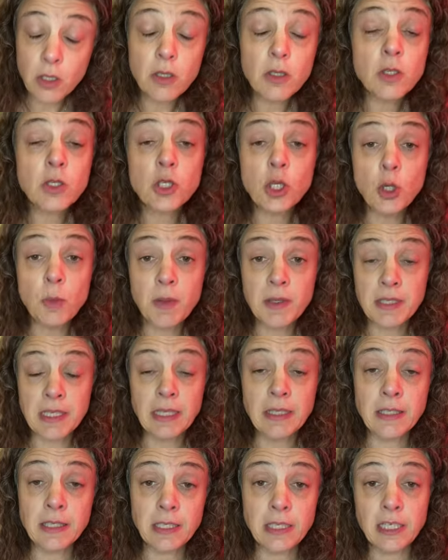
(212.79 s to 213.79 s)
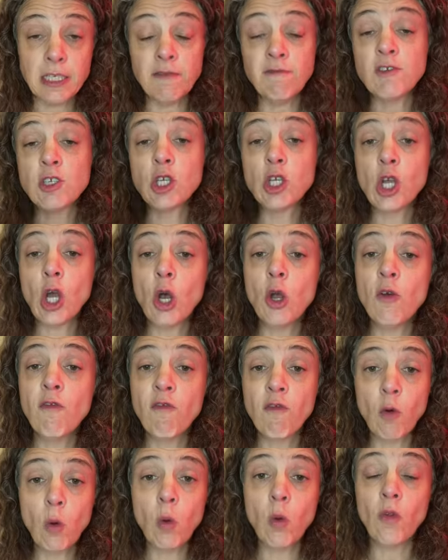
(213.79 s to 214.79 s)
super sensitive to go
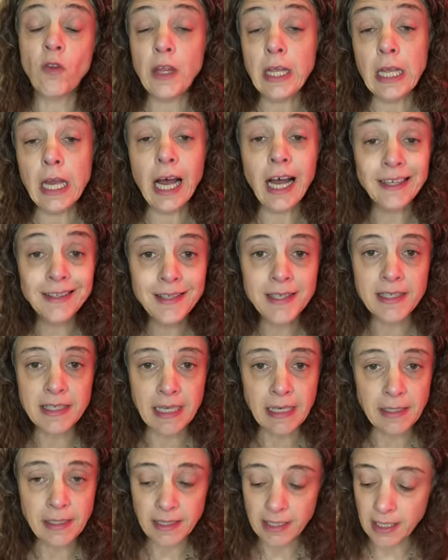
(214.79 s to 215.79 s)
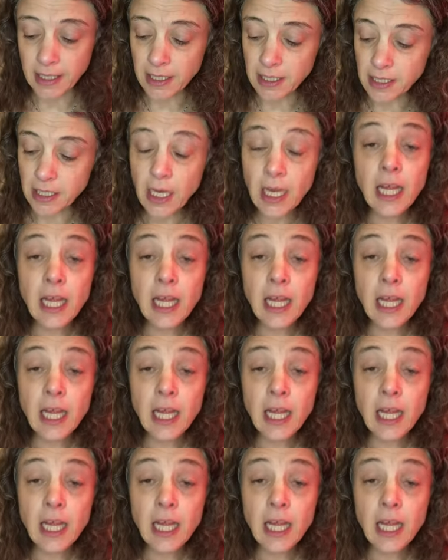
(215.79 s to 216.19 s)
for the unscented,